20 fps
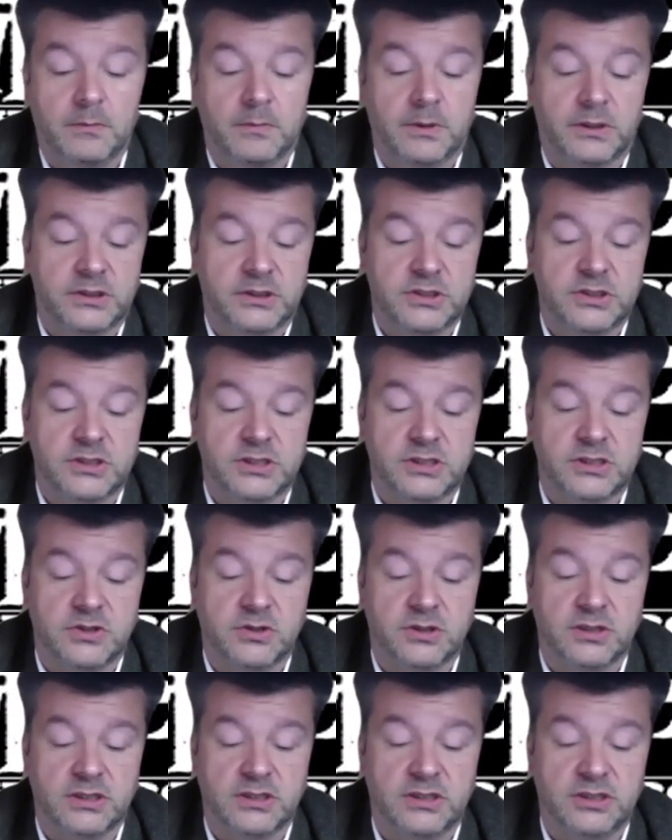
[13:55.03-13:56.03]
just to
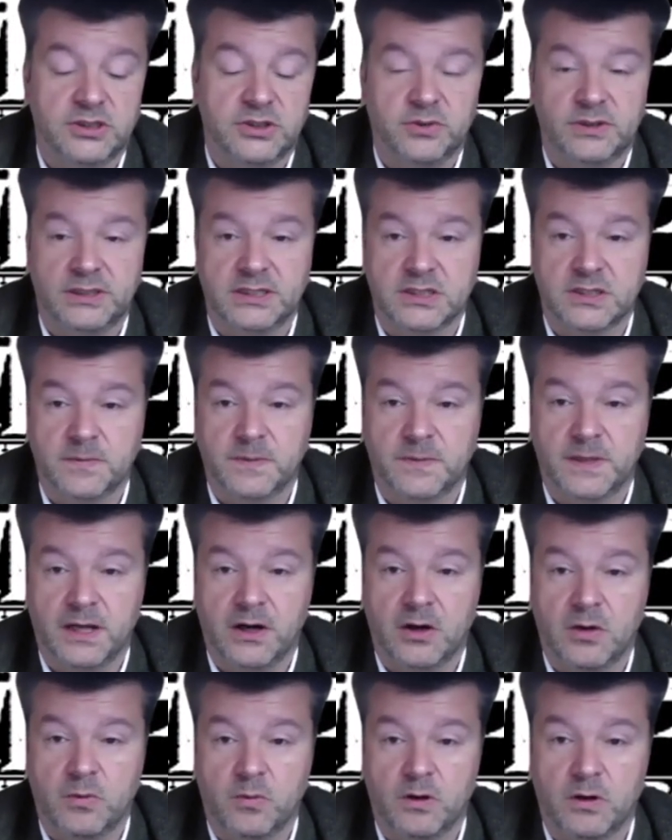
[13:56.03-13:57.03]
sort of show you some of the
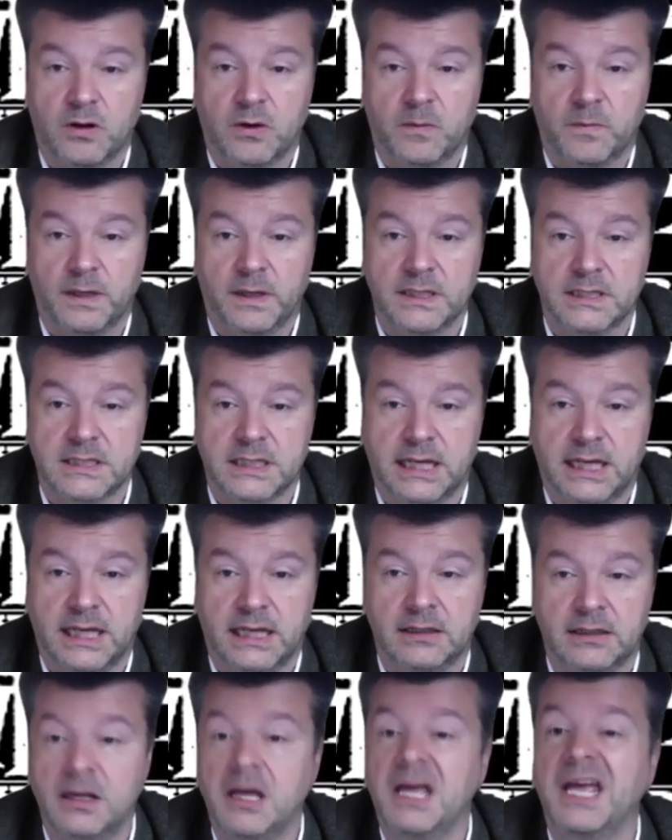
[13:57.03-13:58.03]
artwork, because
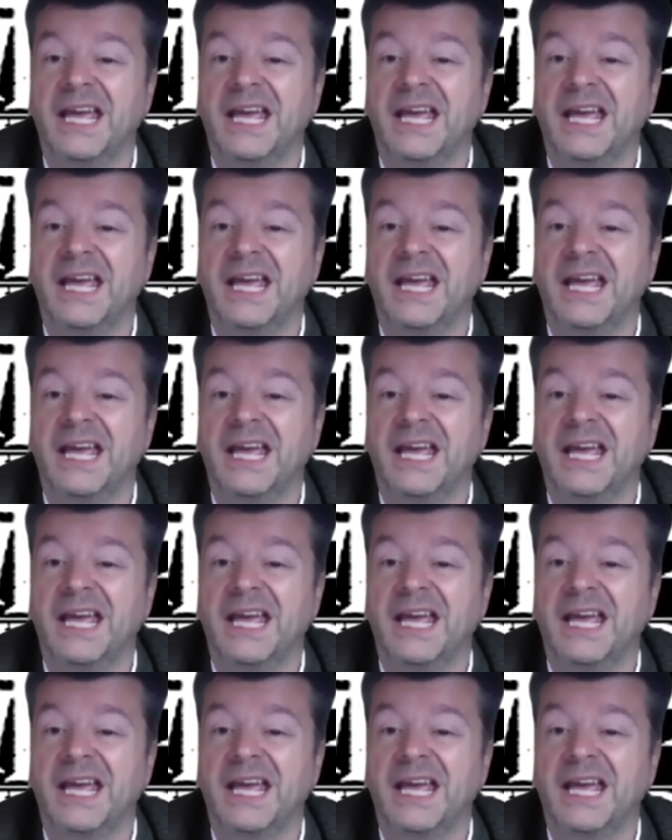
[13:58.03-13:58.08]
again,